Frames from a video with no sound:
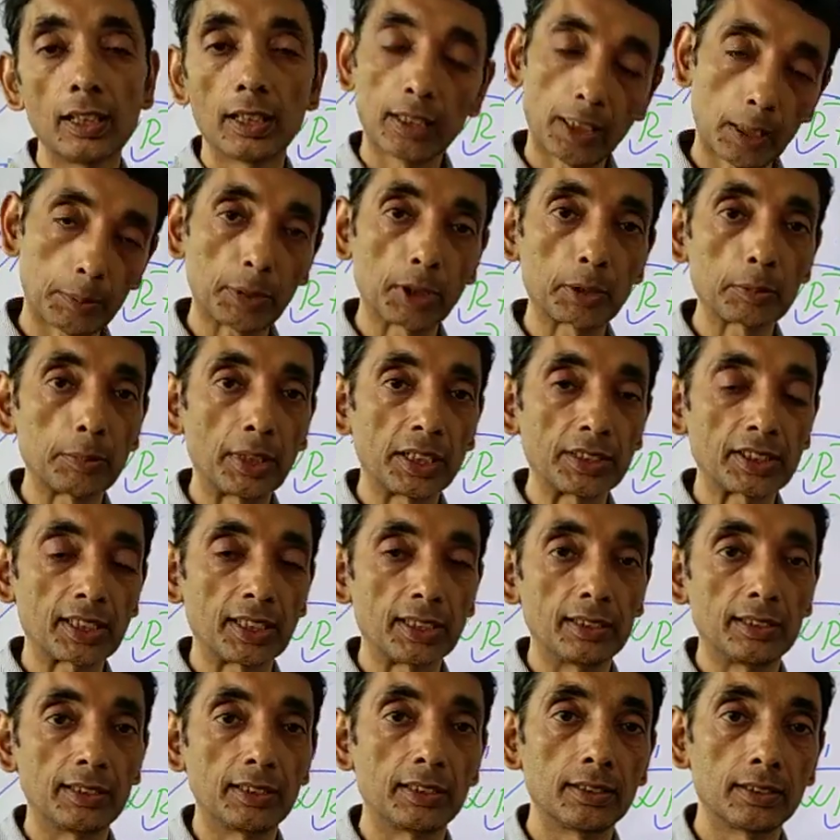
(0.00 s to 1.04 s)
about my
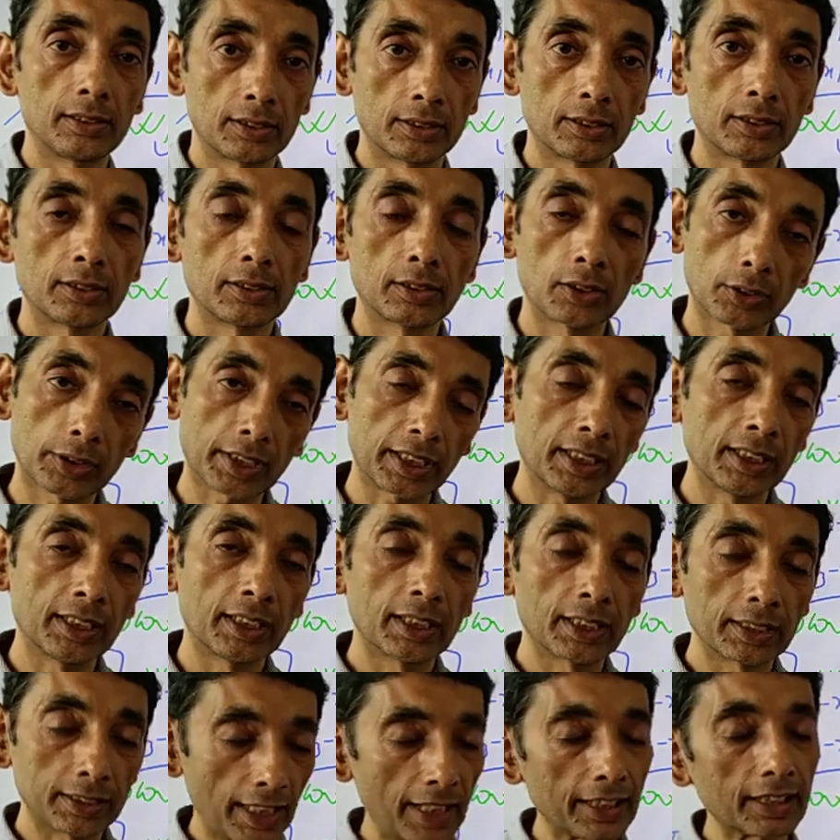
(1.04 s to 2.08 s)
channel. Okay,
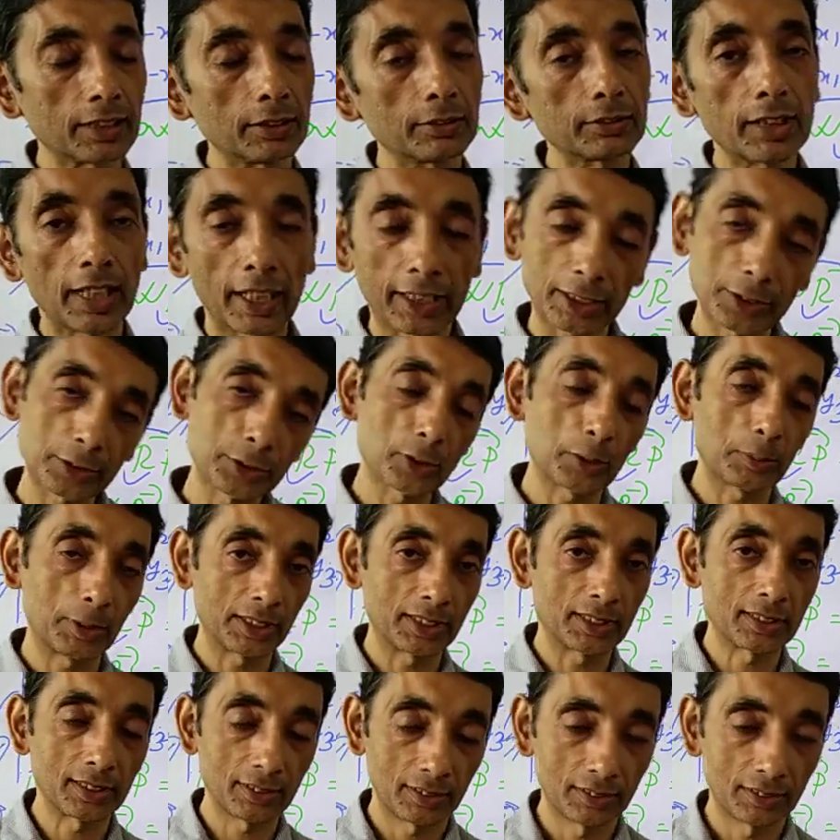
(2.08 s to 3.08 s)
thank you so much.